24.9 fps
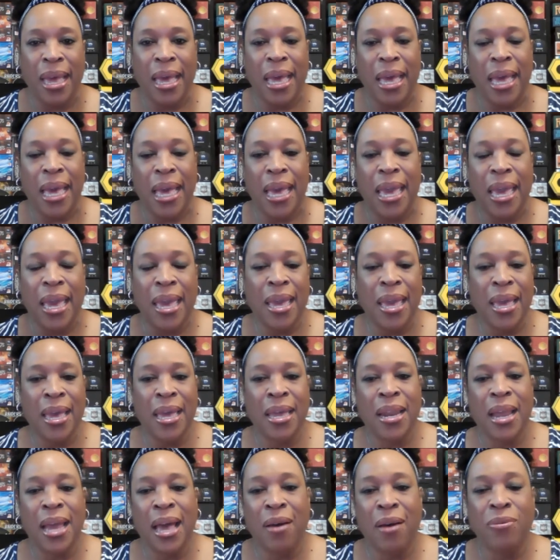And
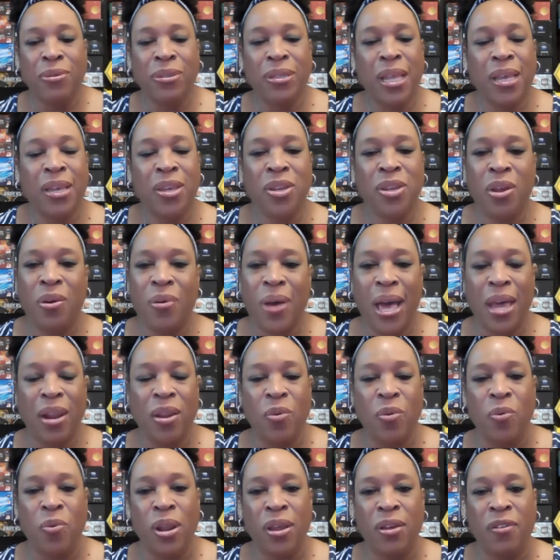I was like, I don't
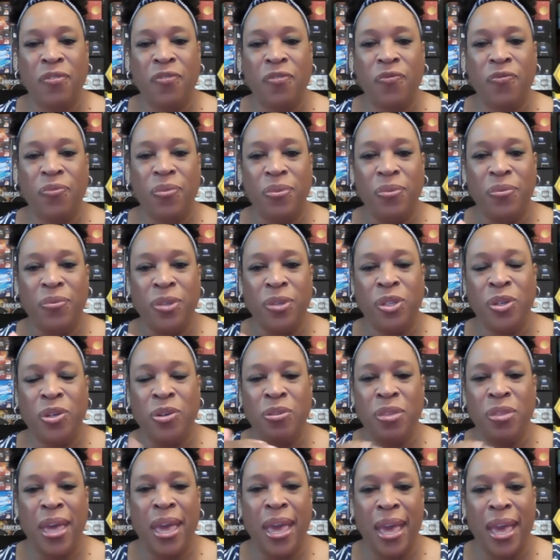want to do
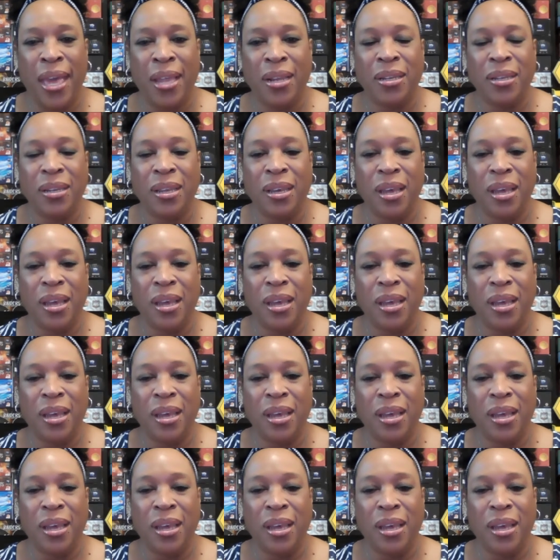that.